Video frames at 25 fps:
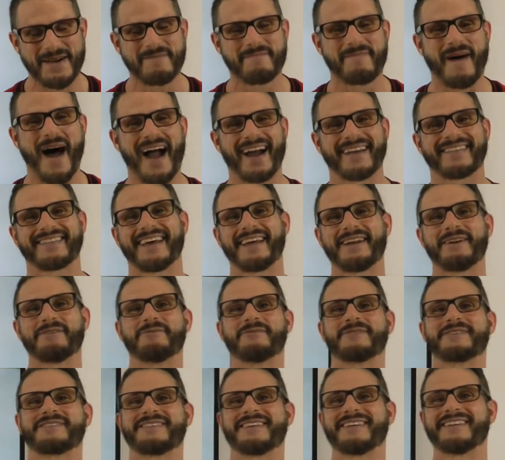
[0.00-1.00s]
Back then it
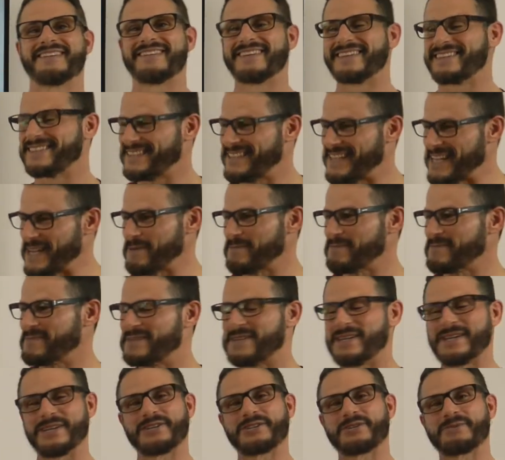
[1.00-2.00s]
was the deep
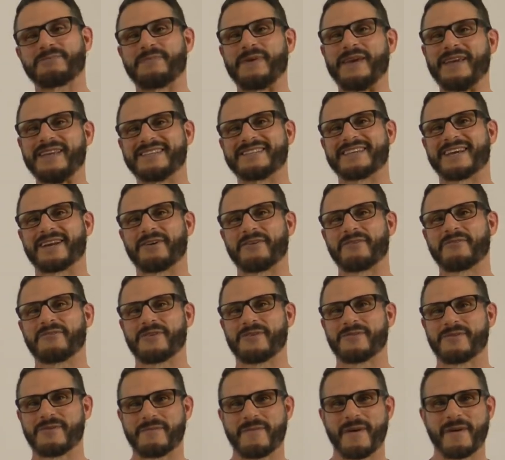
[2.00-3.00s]
dish pizza, I don't know if
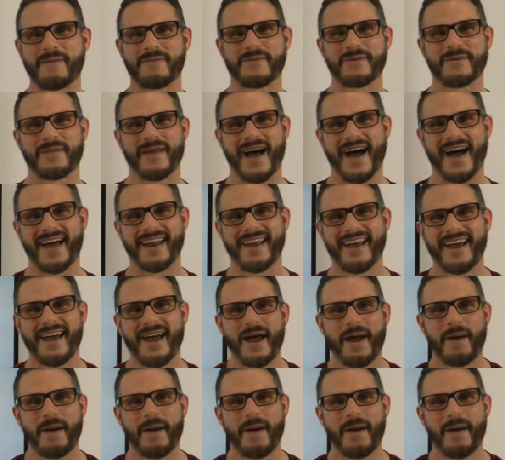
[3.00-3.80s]
you remember that.